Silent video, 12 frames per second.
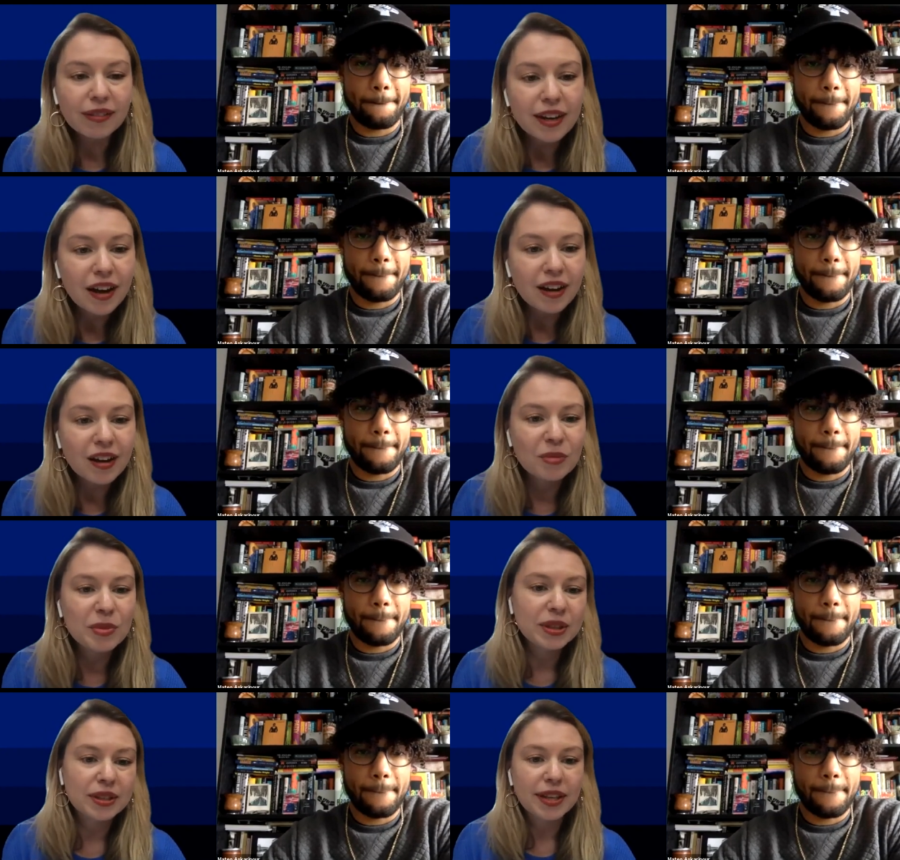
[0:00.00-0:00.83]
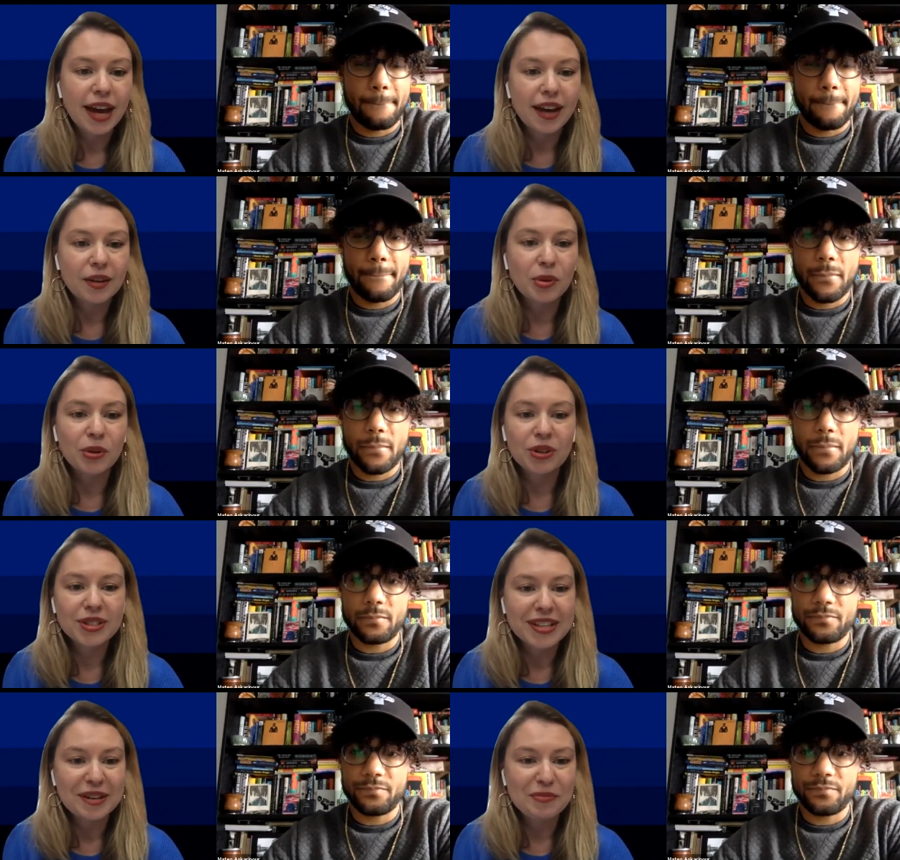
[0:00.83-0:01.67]
Speaker 1: Lit Hub,
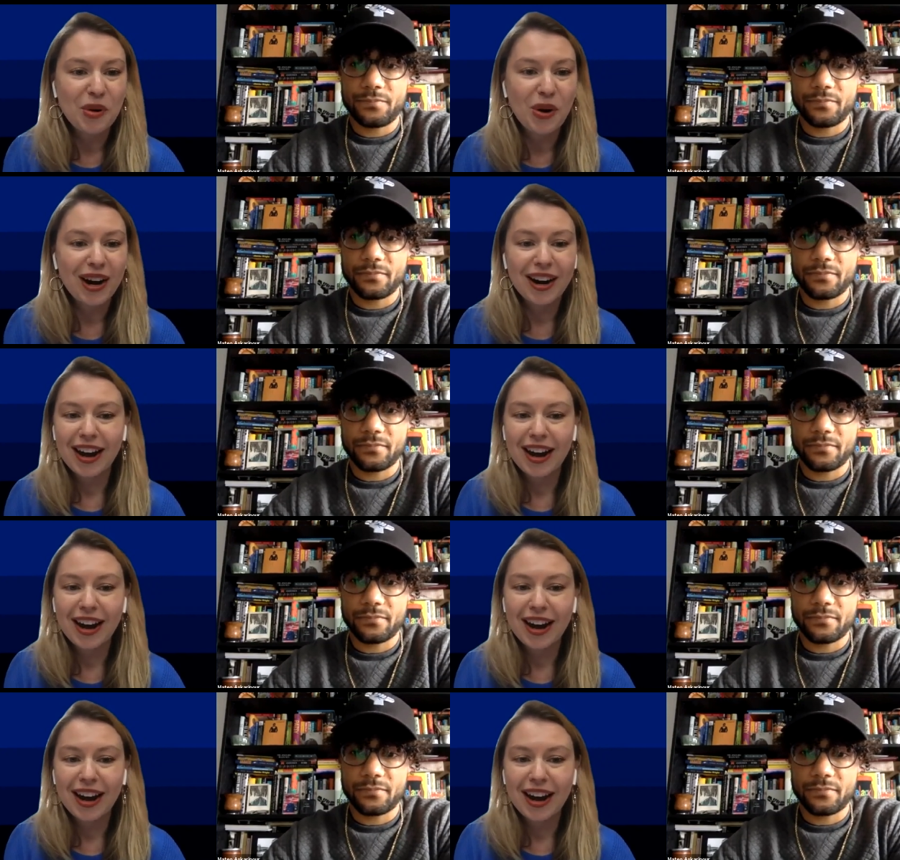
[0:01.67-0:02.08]
Catapult, and more.